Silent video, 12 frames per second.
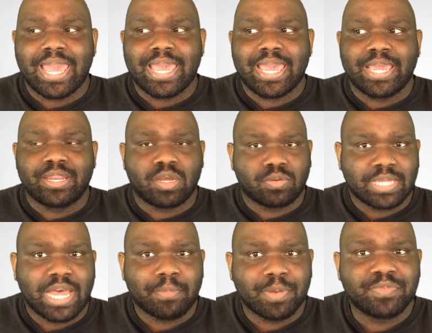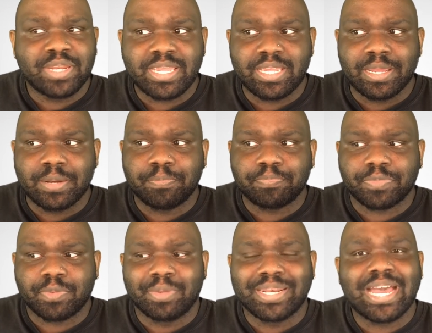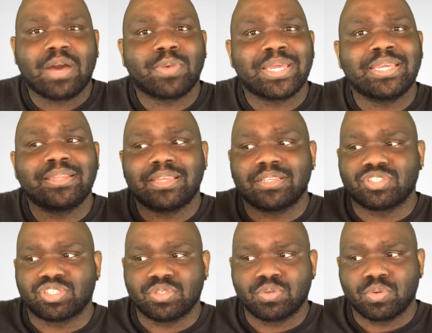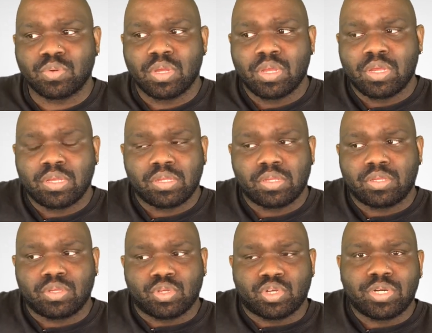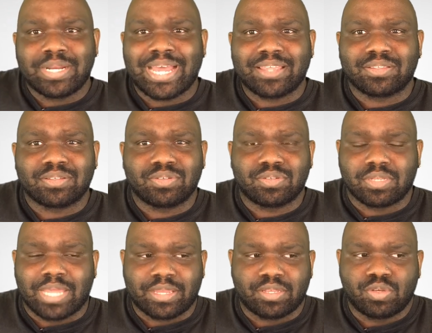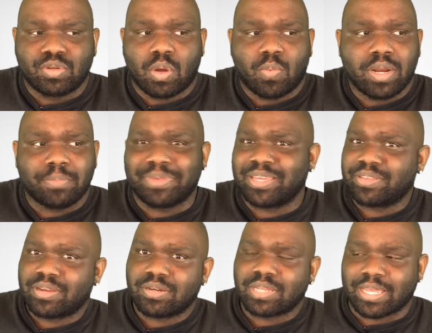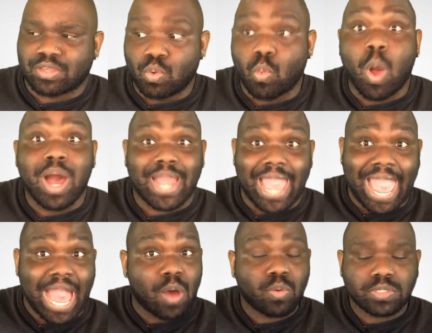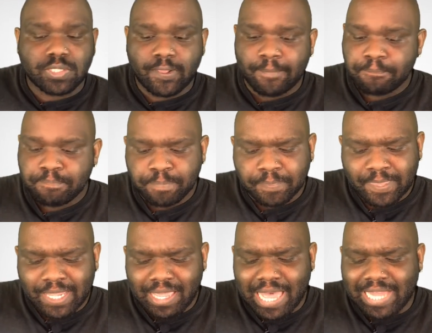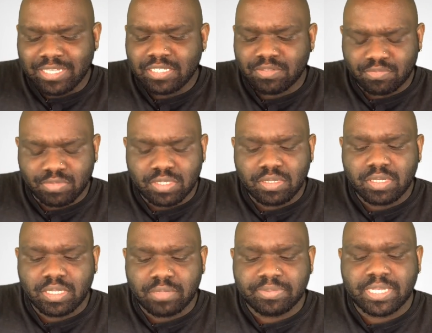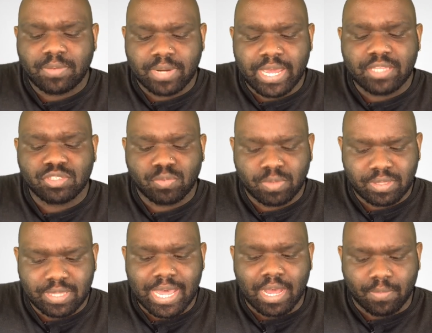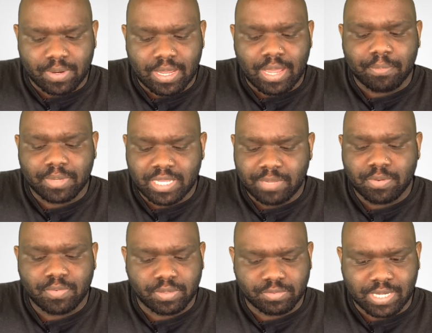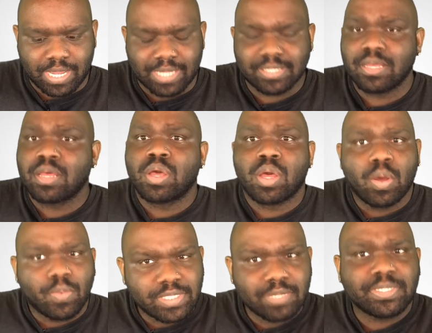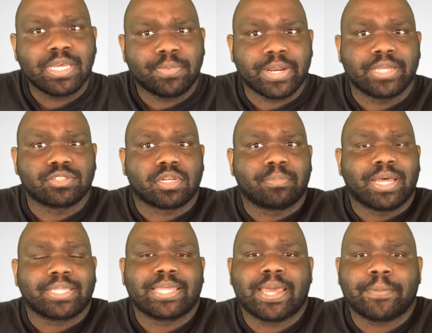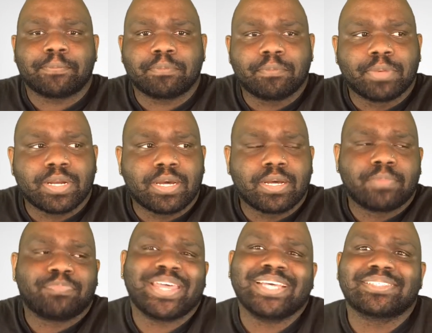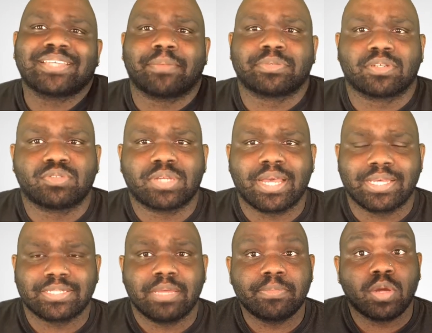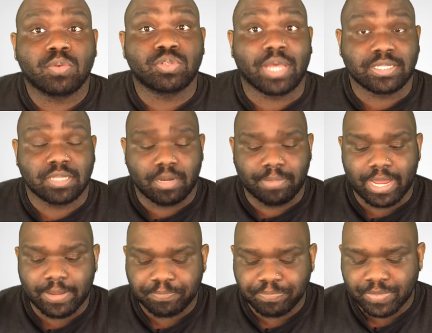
in your time of need, but now when he needs you, you're not like you don't want to be there. Like you walk out. I just was a little upset with Angel with that one. I'm gonna keep it real with you guys. Was upset with Angel about that. But um, that's the episode, you guys. Let me know what you guys thought about it.